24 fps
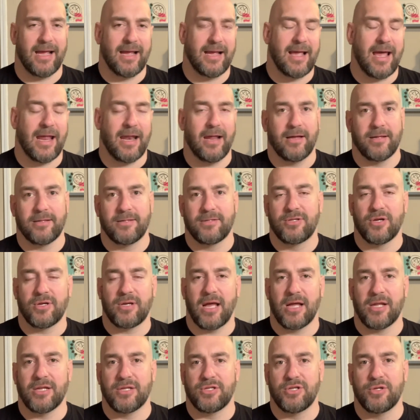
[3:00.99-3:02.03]
I kind of
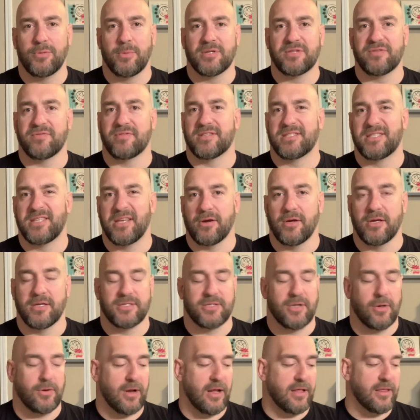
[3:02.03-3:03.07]
took on too much of a serious
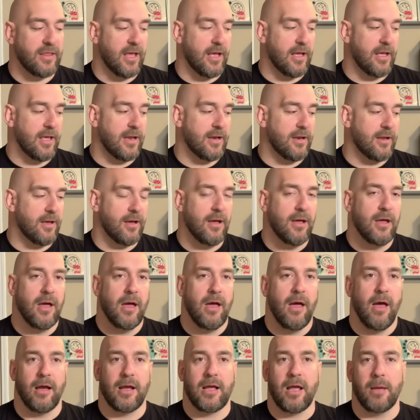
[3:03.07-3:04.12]
tone, I think. And uh,
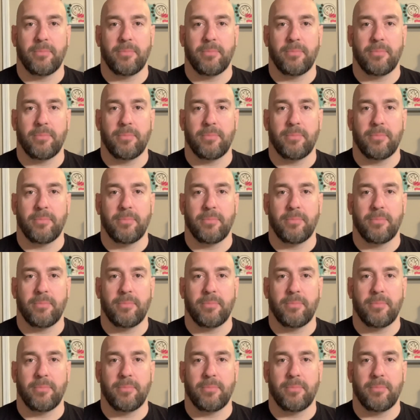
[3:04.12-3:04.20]
a